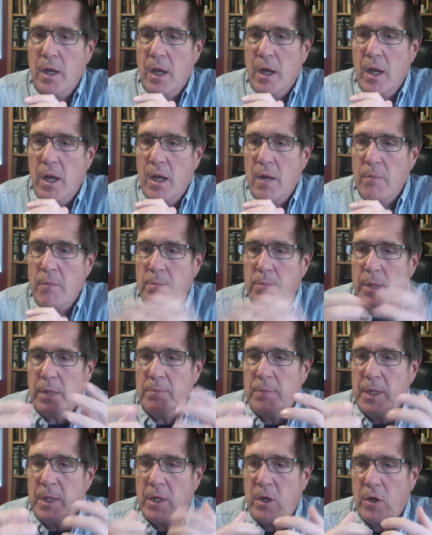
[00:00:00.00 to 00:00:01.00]

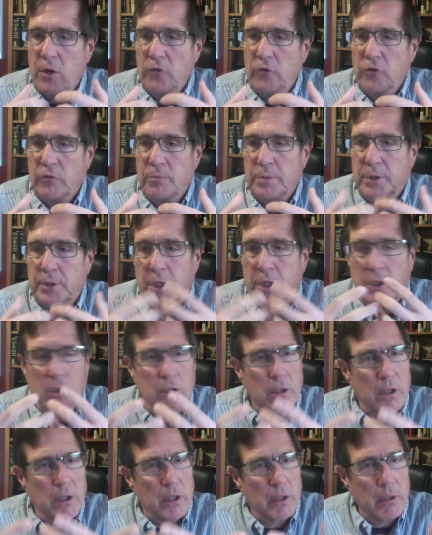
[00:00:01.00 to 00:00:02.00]
but because of
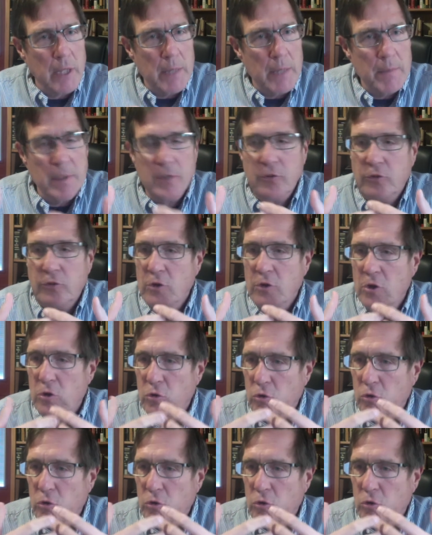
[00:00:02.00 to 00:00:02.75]
particular agreements